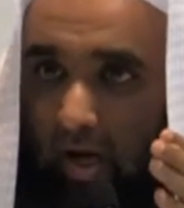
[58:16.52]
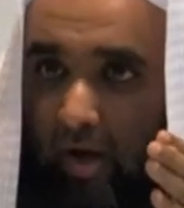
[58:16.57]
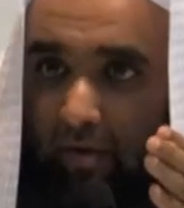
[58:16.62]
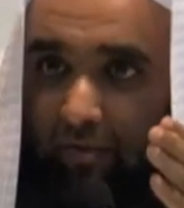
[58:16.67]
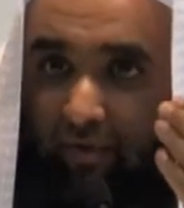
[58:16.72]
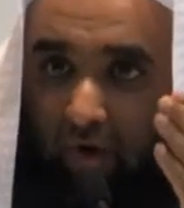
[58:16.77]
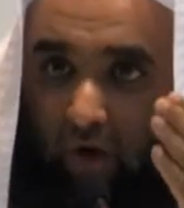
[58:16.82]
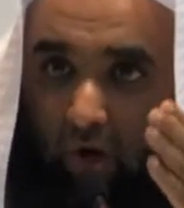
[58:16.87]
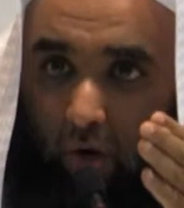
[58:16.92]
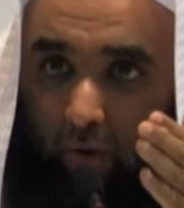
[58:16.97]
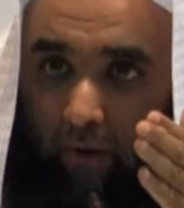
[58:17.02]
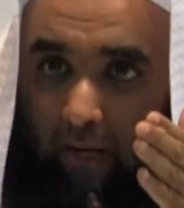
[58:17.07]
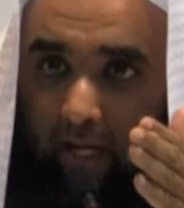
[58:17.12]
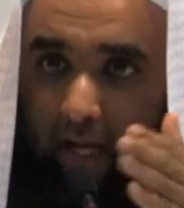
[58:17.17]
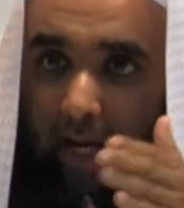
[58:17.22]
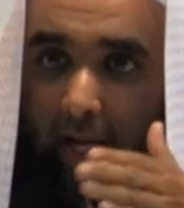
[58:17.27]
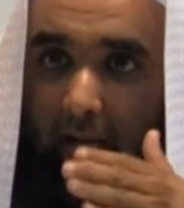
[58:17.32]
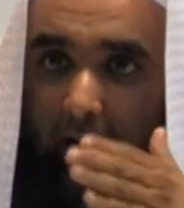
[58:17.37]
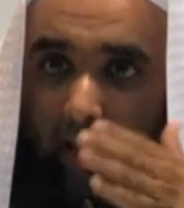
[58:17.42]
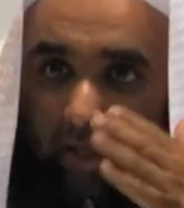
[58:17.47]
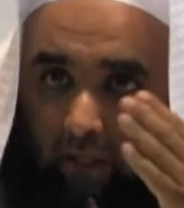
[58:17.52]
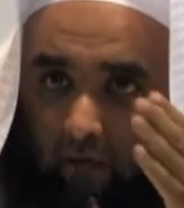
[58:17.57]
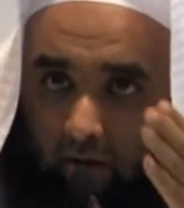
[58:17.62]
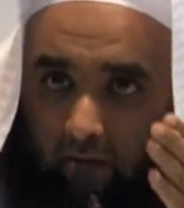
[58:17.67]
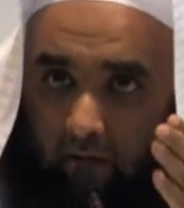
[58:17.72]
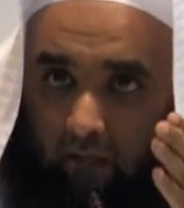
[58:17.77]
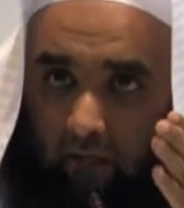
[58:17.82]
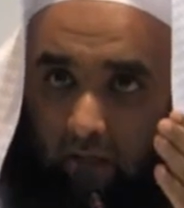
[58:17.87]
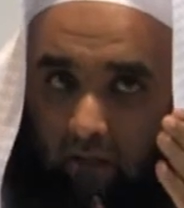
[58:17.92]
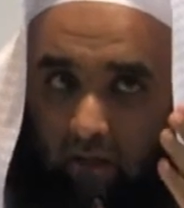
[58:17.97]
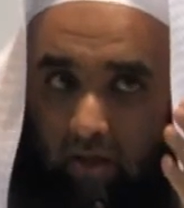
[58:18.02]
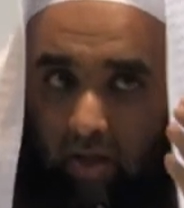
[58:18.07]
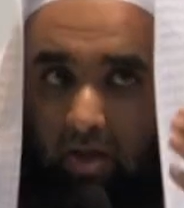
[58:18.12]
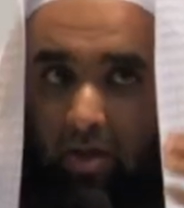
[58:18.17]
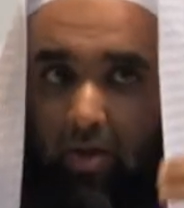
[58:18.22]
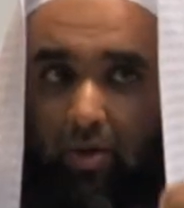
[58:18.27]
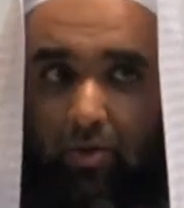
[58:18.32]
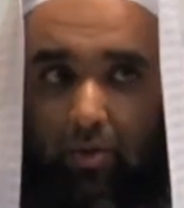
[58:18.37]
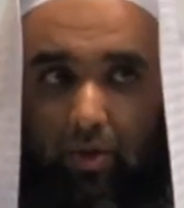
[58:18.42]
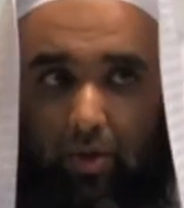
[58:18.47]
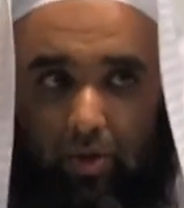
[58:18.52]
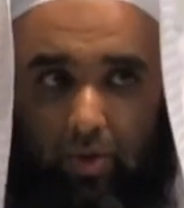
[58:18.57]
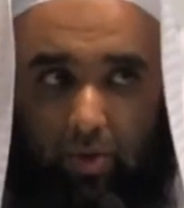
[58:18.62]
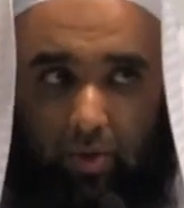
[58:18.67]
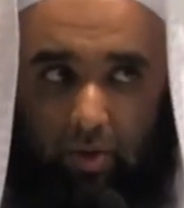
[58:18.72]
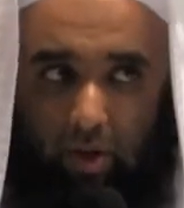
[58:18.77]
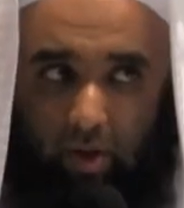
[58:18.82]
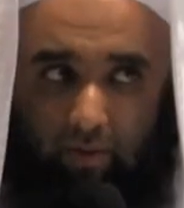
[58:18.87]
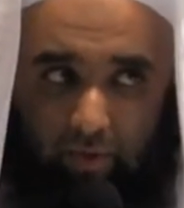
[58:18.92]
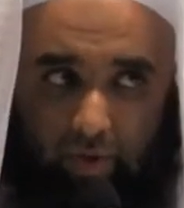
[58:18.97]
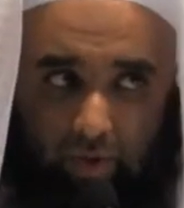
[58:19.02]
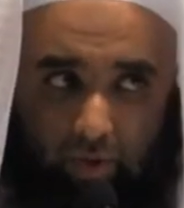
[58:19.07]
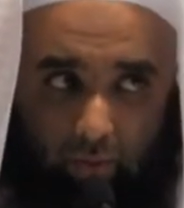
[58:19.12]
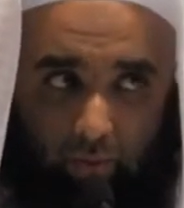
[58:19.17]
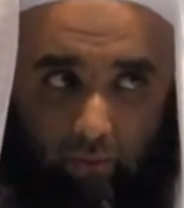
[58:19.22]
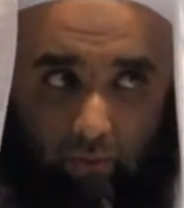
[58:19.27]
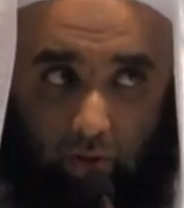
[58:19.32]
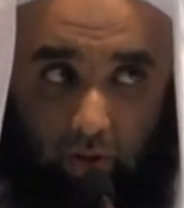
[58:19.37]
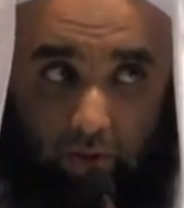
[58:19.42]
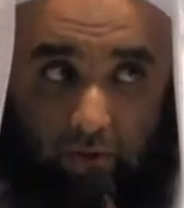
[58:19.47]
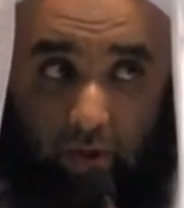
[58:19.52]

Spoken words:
following and adhering to the sunnah of Rasulullah.